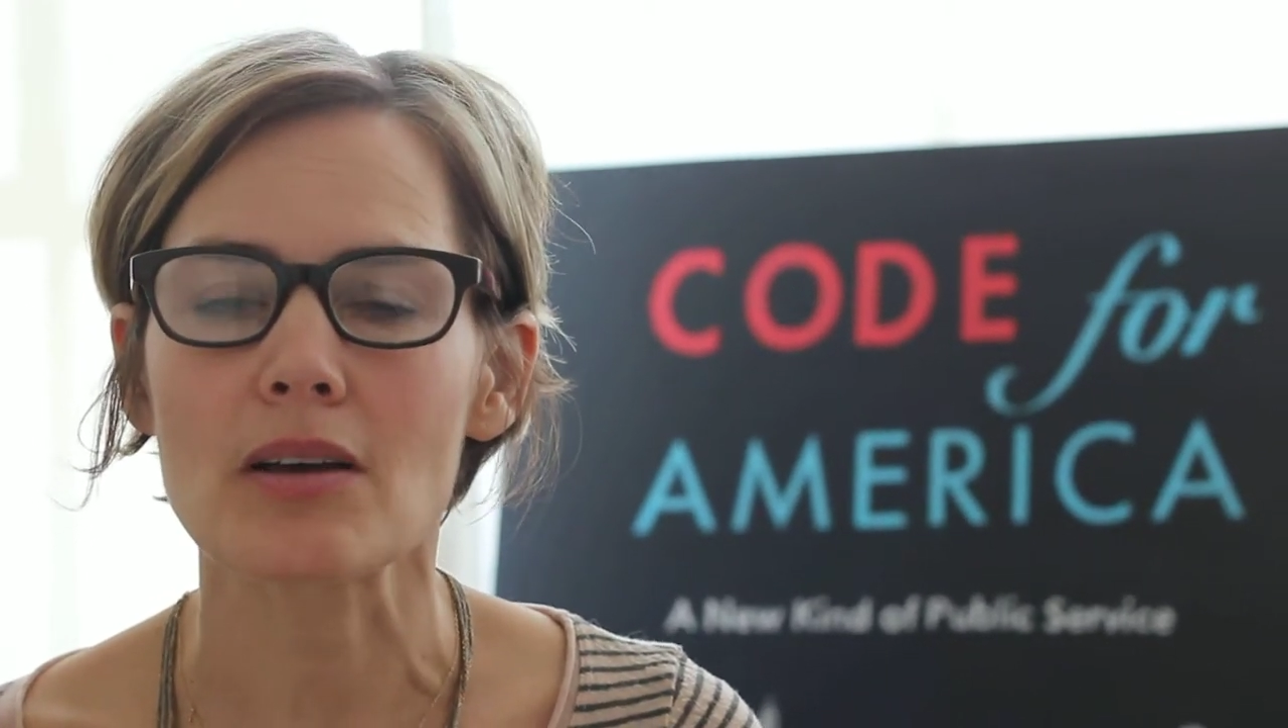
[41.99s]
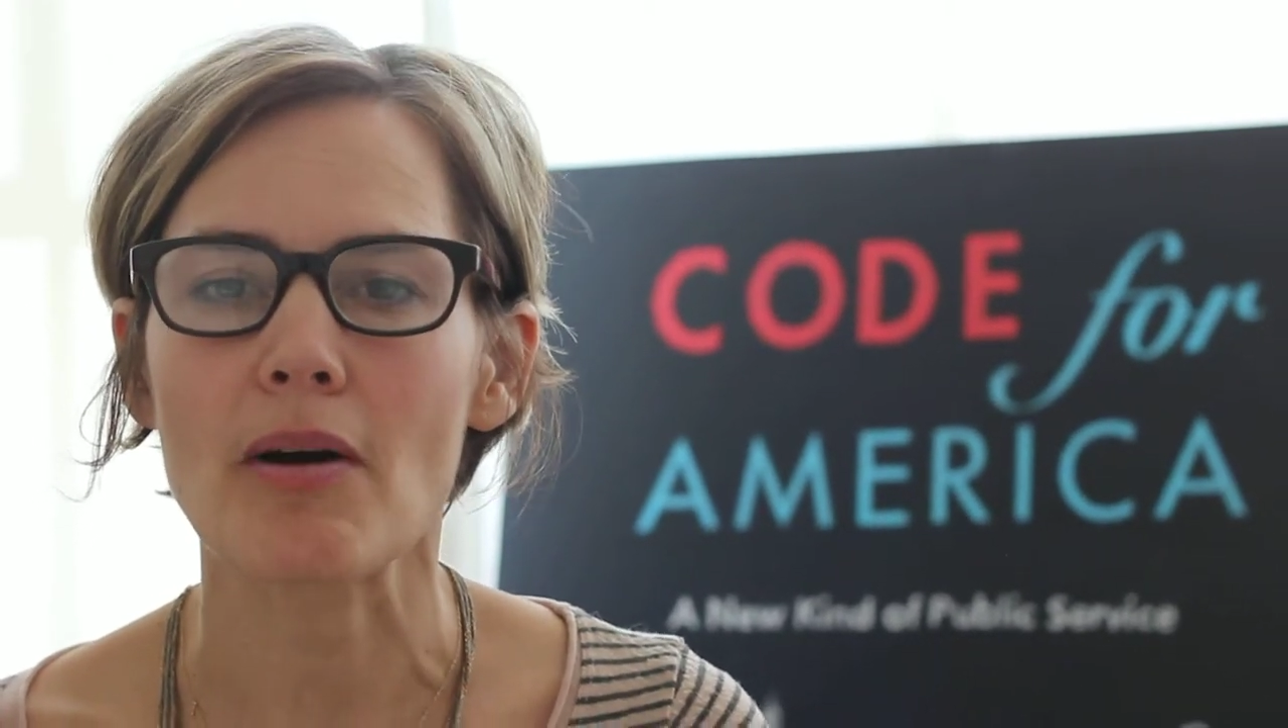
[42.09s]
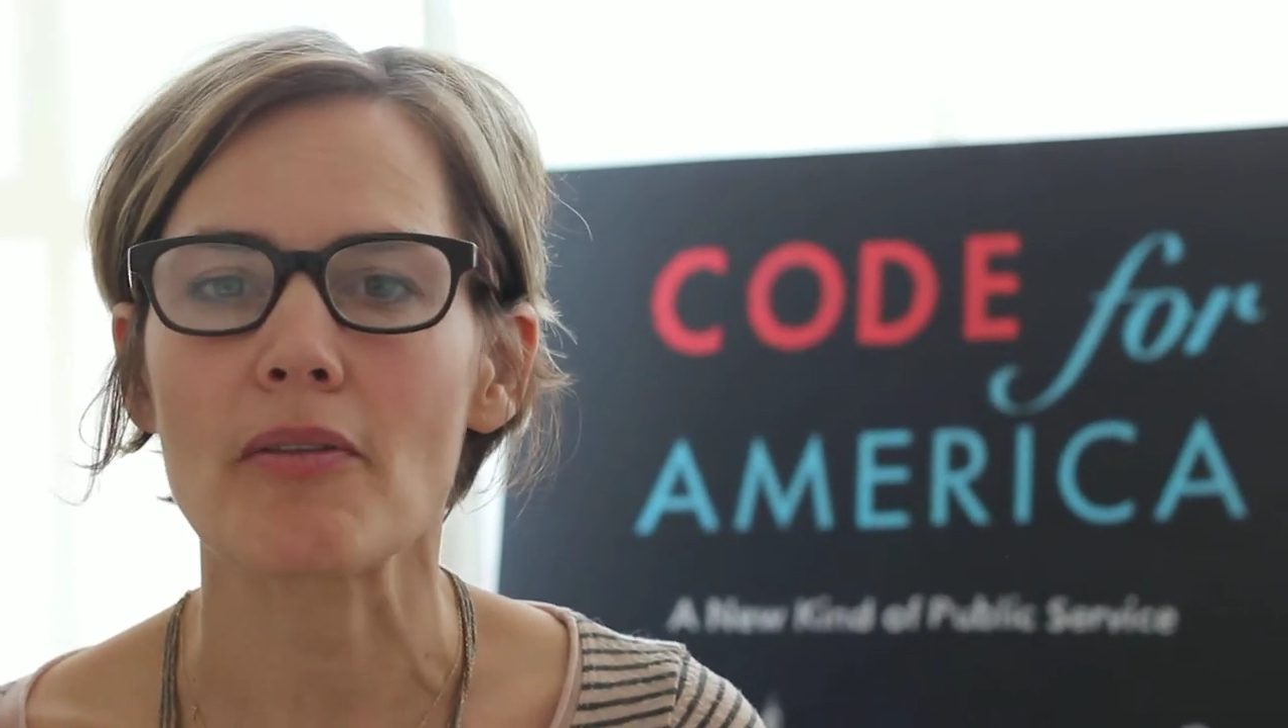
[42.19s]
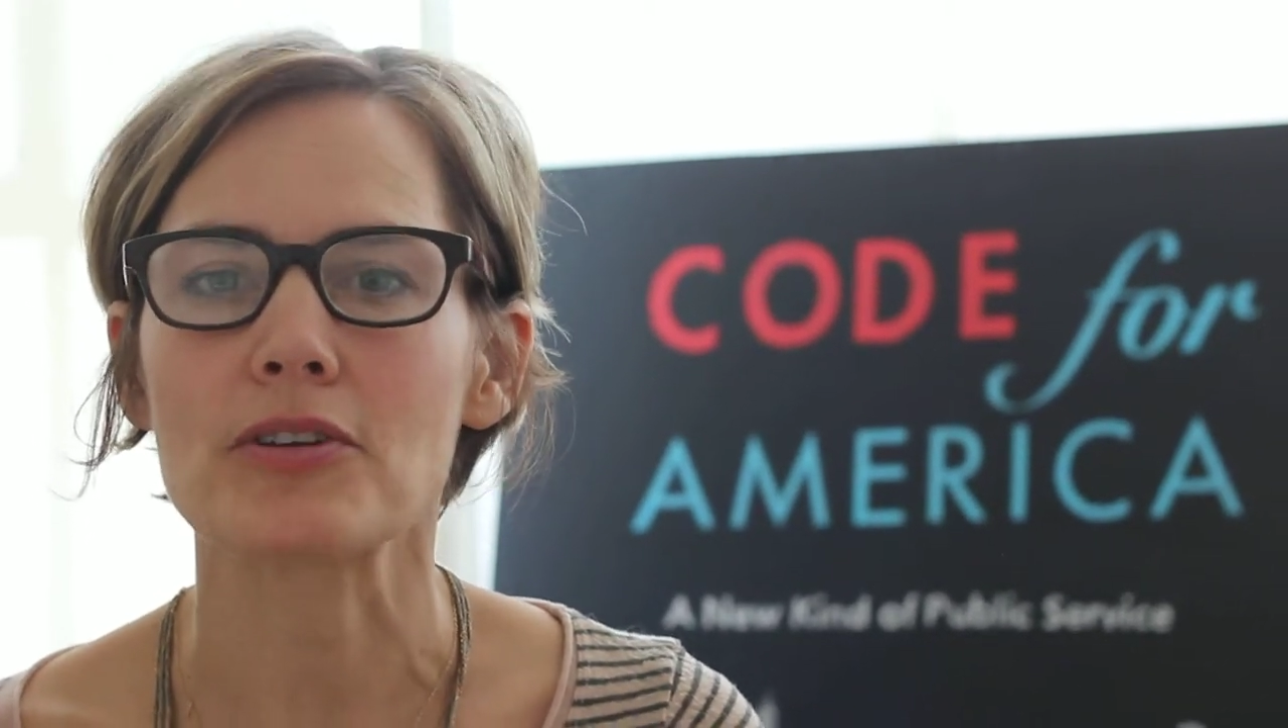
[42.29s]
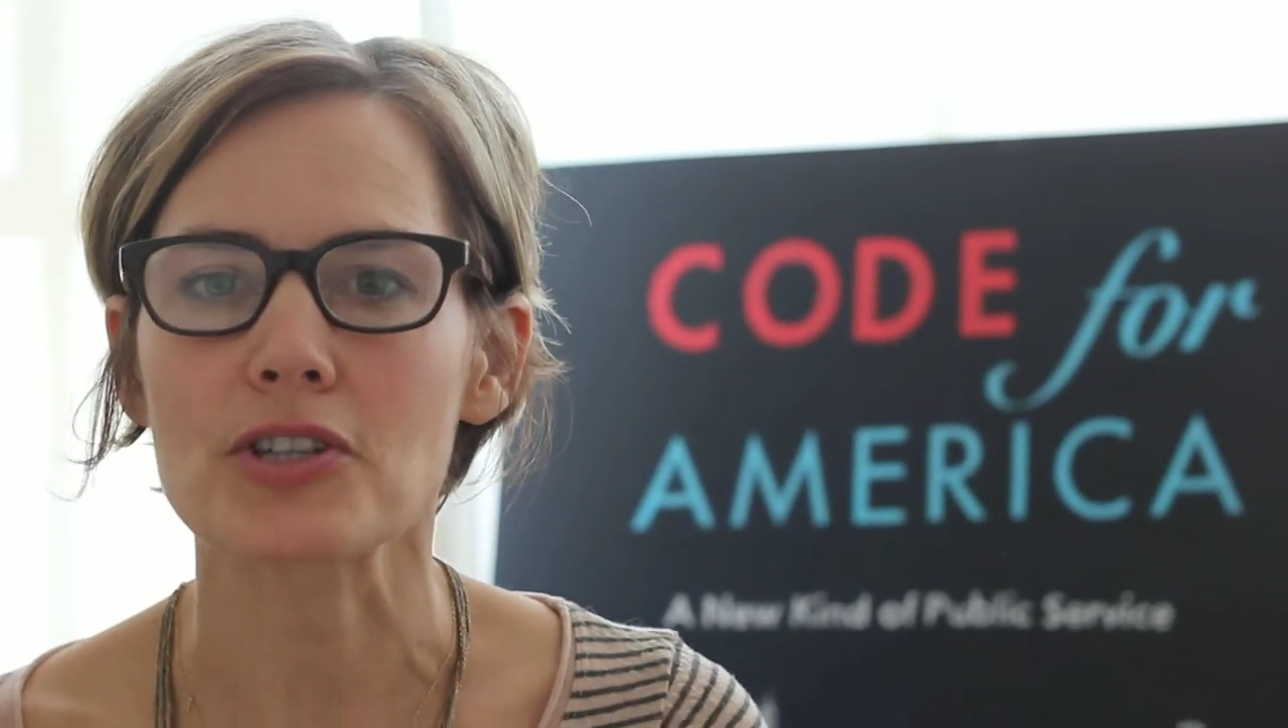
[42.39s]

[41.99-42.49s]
about the